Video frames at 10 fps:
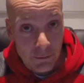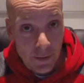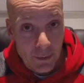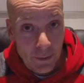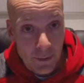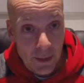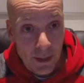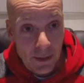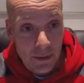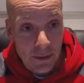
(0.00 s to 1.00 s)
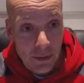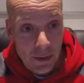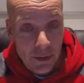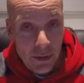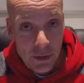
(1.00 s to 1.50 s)
frames per second,
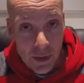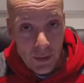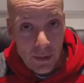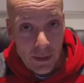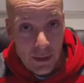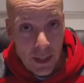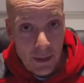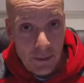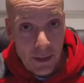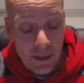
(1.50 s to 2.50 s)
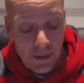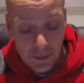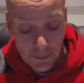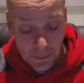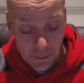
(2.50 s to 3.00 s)
so slowing things down 10
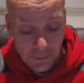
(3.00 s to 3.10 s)
times.